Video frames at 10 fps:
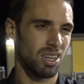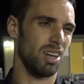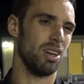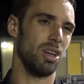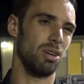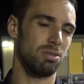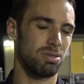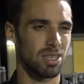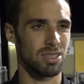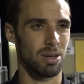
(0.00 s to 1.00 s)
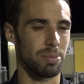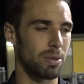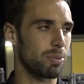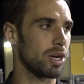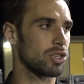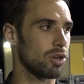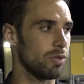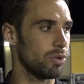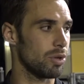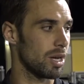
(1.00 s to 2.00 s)
I don't know, they say a bit of pressure
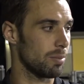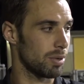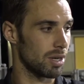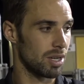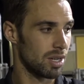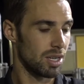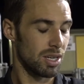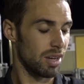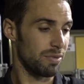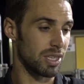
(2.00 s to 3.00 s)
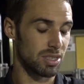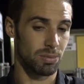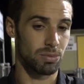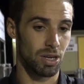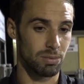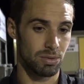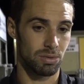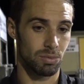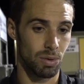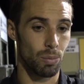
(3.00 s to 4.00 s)
off you and that, but I think sometimes
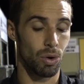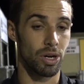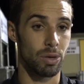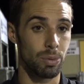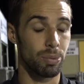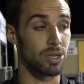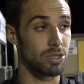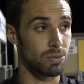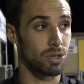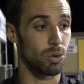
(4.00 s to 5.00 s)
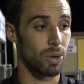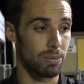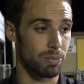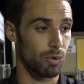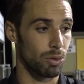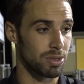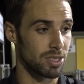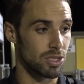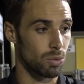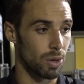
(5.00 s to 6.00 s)
when we're on it, we put in some good away
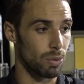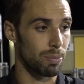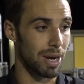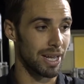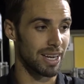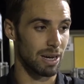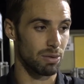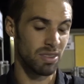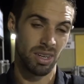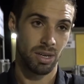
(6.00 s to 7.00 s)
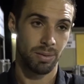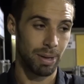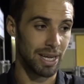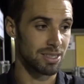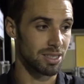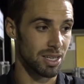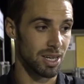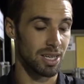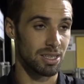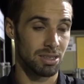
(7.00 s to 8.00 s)
performances, the way we play and that, with pace and
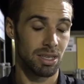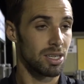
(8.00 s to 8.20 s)
that, and